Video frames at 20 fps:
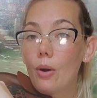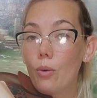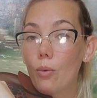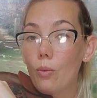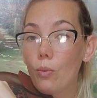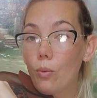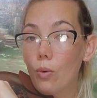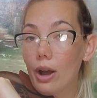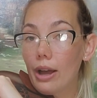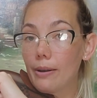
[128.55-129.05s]

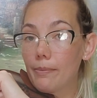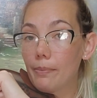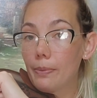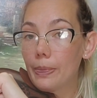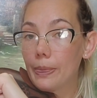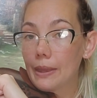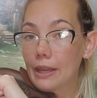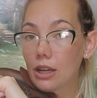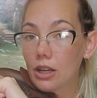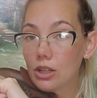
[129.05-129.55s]
1,
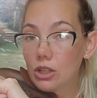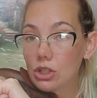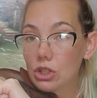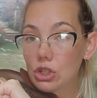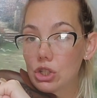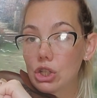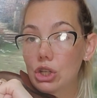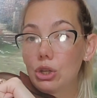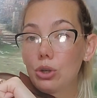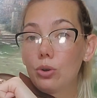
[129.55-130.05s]

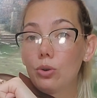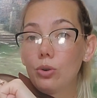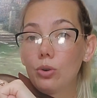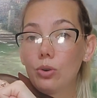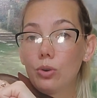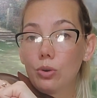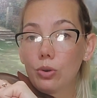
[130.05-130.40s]
2,